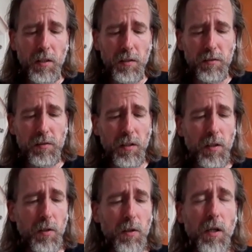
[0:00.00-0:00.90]

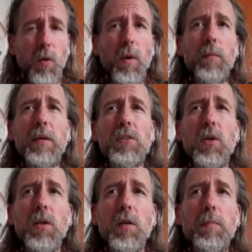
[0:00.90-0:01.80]
So when we
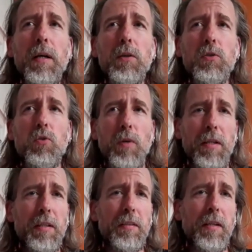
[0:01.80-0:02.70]
talk about
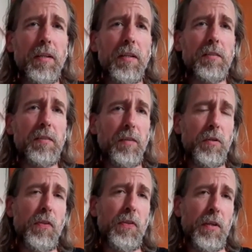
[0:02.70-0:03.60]
training, there are
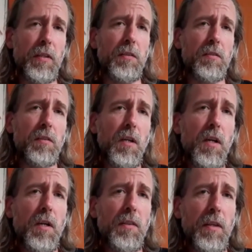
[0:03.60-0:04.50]
several things
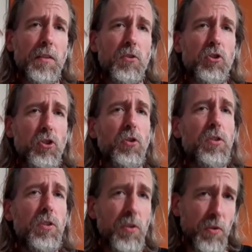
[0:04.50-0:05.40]
that you
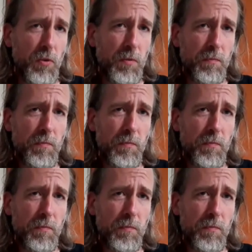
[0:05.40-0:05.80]
should do